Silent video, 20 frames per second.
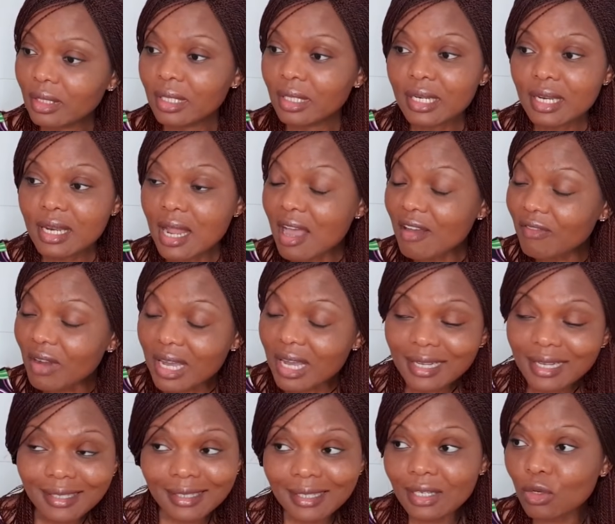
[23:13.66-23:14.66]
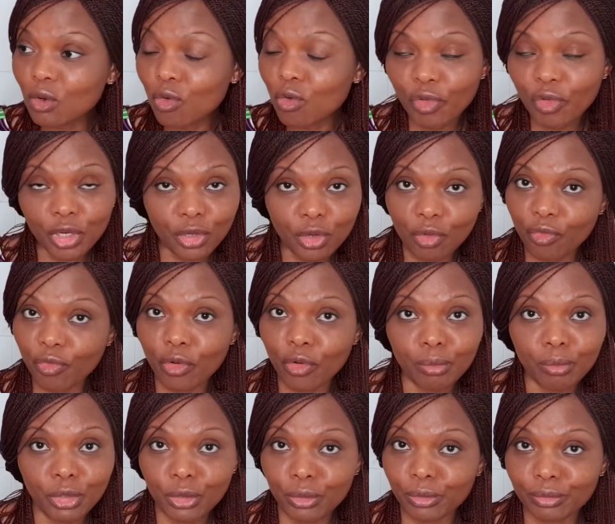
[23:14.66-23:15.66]
Never a single video
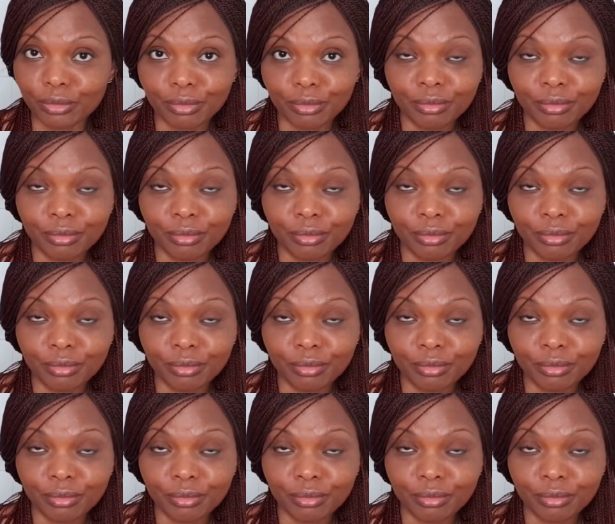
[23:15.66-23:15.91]
from you.